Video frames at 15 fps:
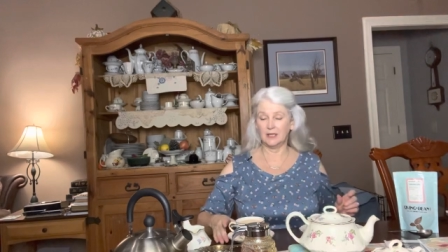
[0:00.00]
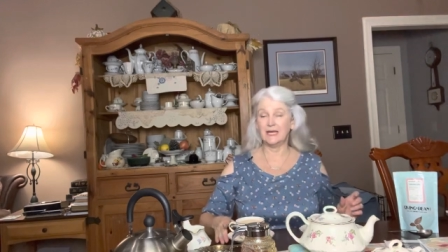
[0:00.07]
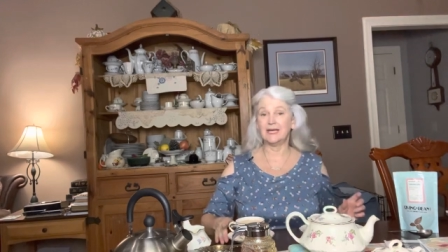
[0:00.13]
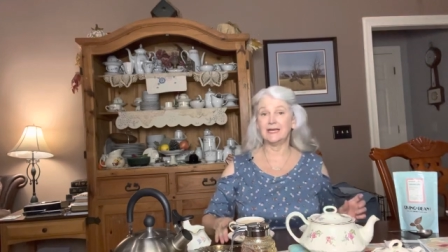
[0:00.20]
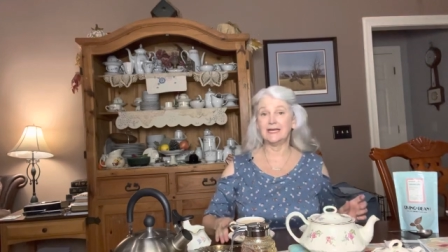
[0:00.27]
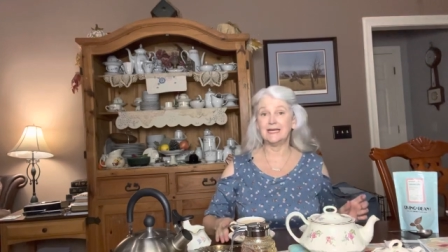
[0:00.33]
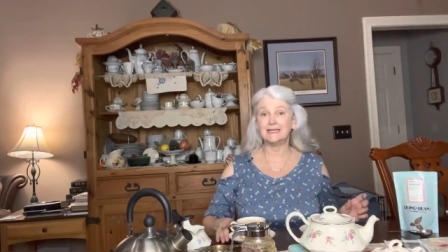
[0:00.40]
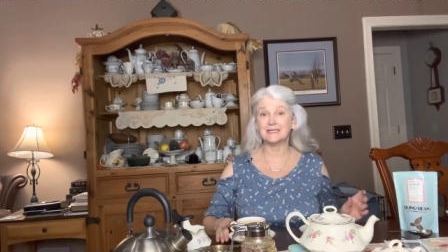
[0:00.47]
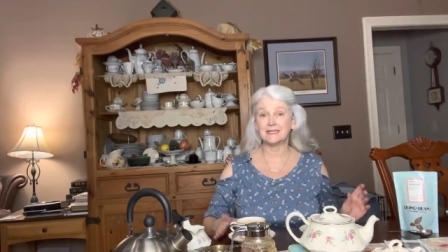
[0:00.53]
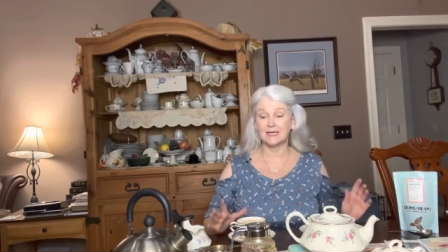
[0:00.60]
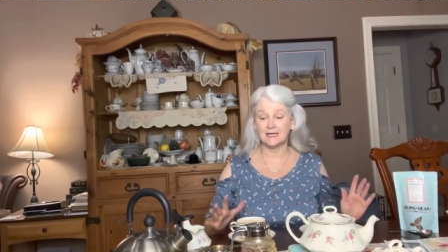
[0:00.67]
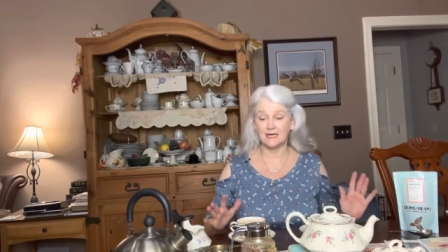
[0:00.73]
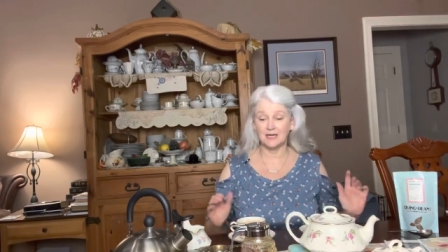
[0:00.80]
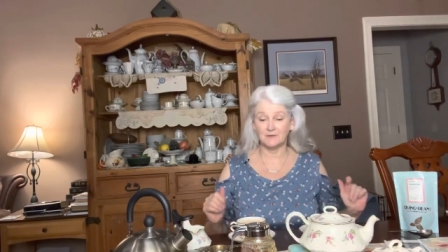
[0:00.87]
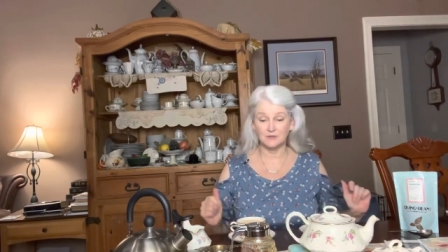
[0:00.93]
And it's
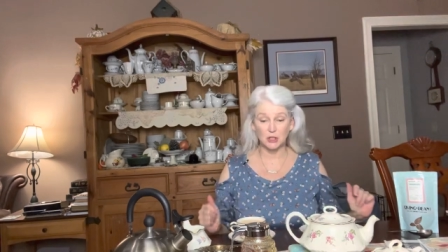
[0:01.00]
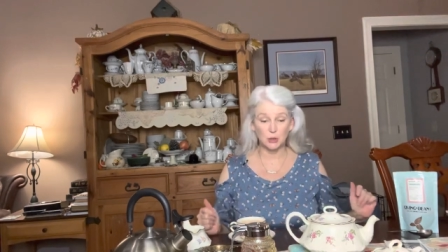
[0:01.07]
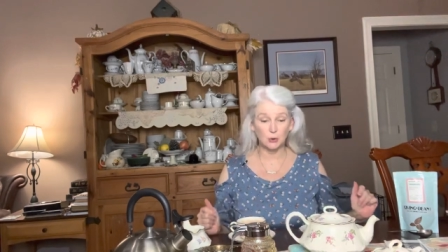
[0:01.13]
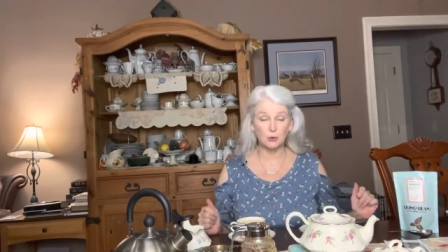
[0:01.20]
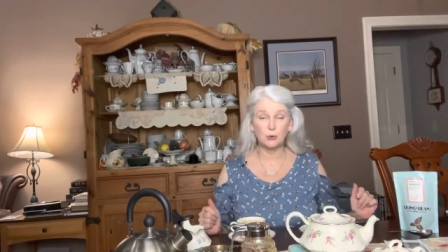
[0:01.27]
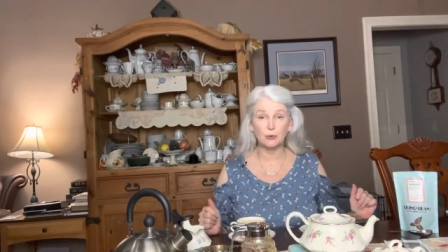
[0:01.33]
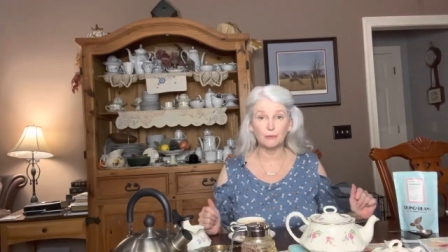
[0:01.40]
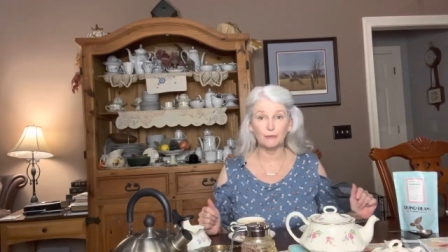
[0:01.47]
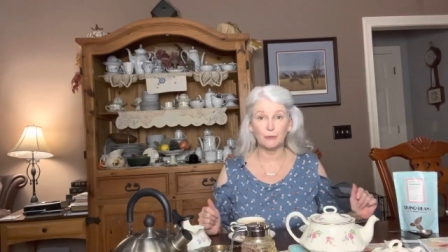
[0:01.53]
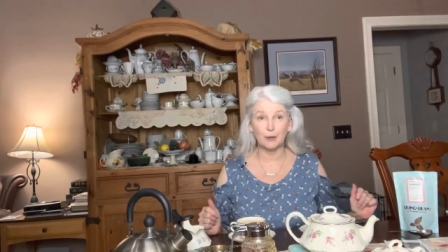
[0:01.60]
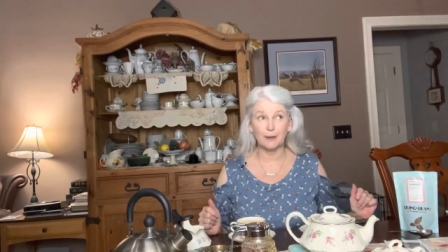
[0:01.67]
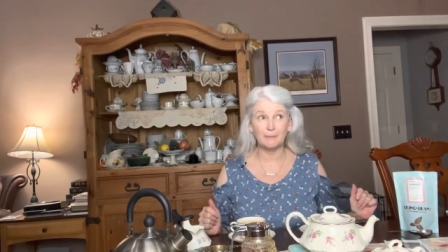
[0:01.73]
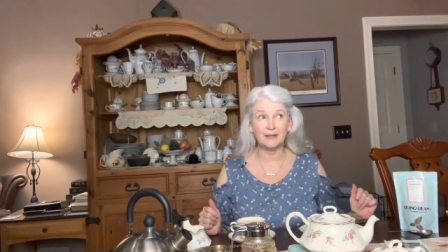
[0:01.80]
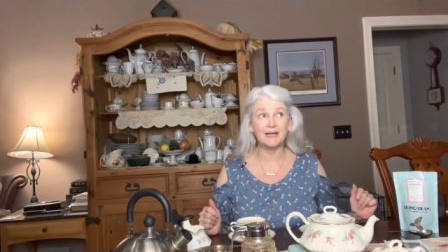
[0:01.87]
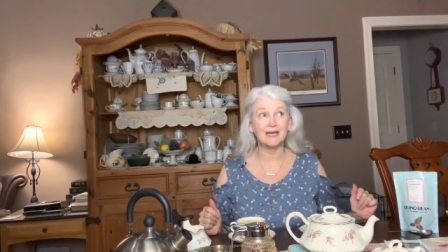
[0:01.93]
going to have to cool
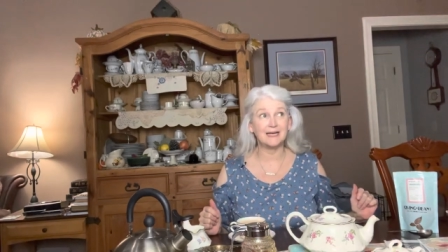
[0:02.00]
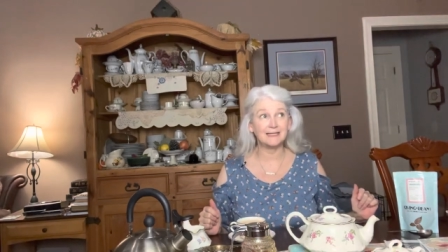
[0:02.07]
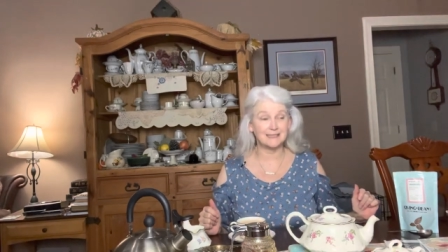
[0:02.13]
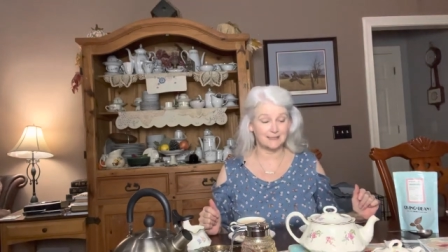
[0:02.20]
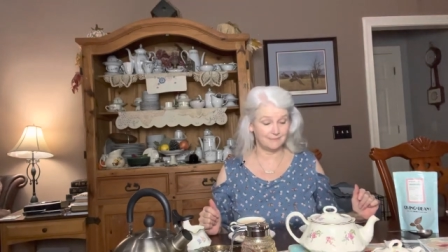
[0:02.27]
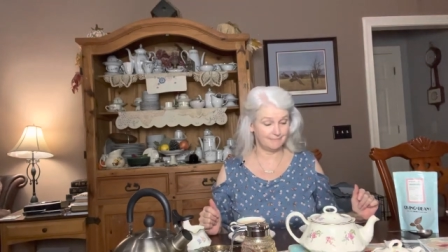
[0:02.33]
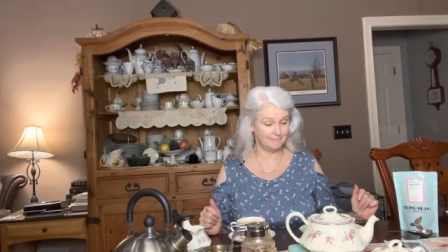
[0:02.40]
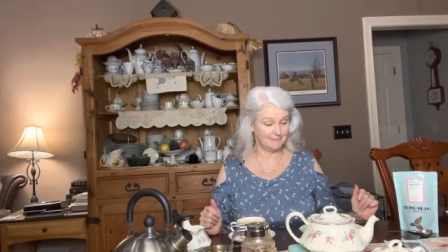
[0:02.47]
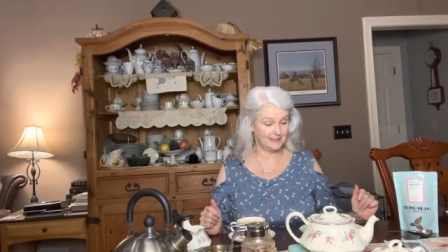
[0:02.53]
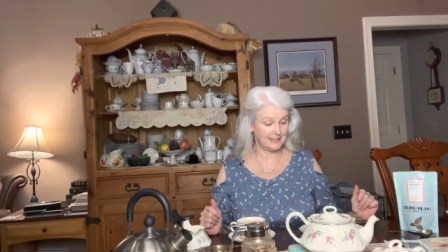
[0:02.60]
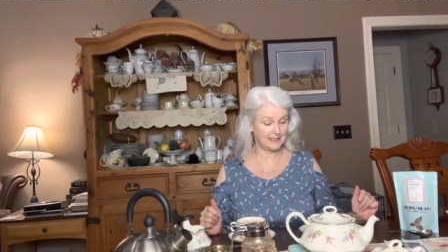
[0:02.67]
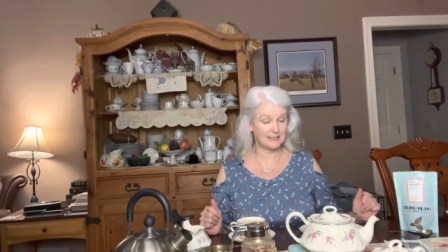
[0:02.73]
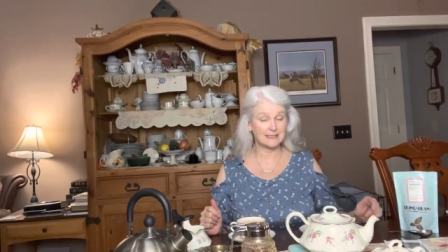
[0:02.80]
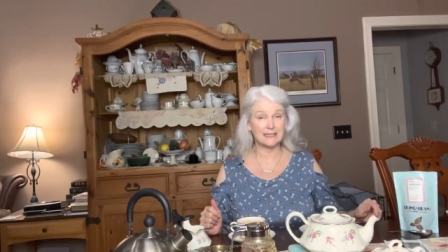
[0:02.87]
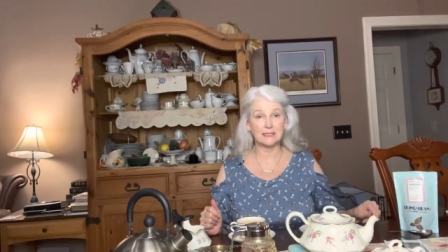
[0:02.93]
for a bit
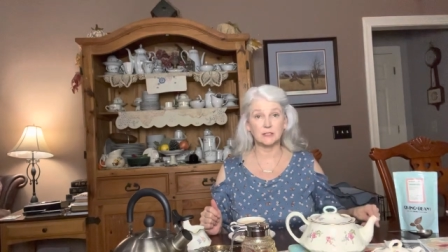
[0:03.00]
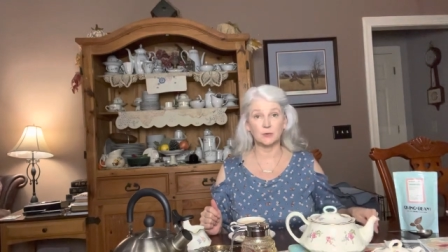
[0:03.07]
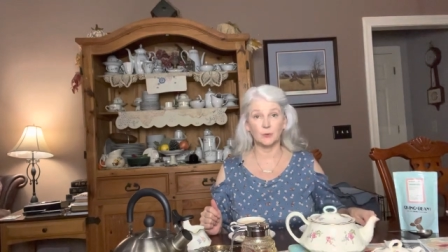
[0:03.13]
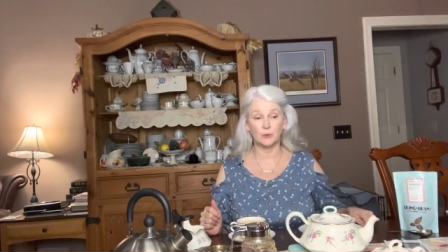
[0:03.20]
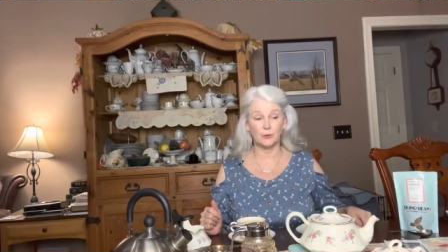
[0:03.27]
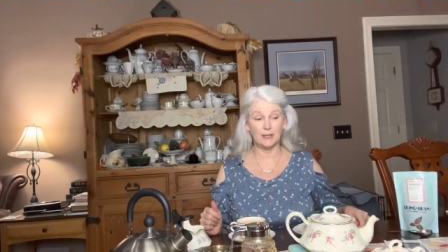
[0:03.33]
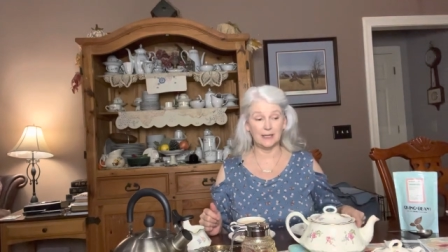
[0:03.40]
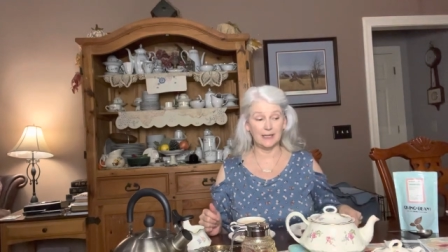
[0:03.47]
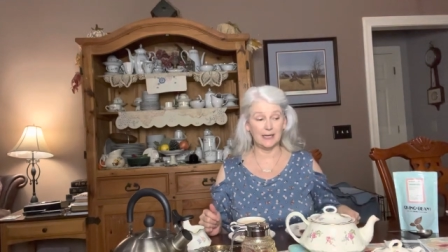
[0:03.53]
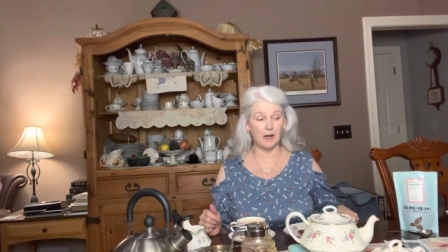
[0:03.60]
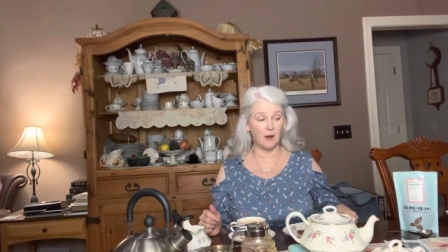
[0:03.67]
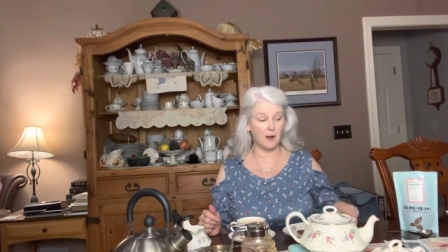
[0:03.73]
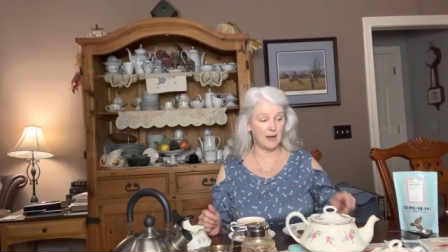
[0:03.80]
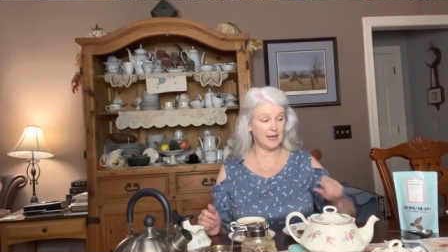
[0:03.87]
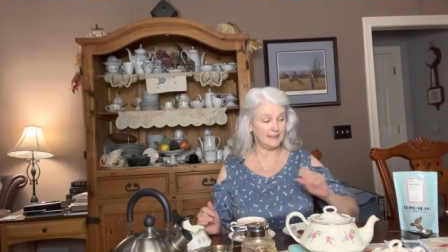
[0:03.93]
because it's really
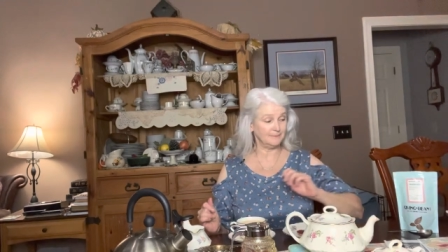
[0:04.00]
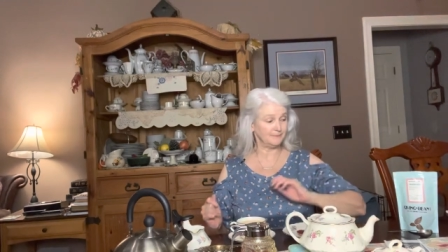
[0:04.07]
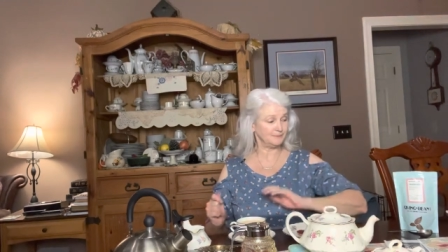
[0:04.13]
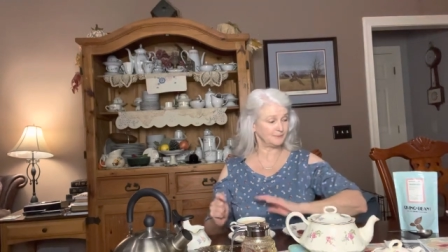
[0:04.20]
hot.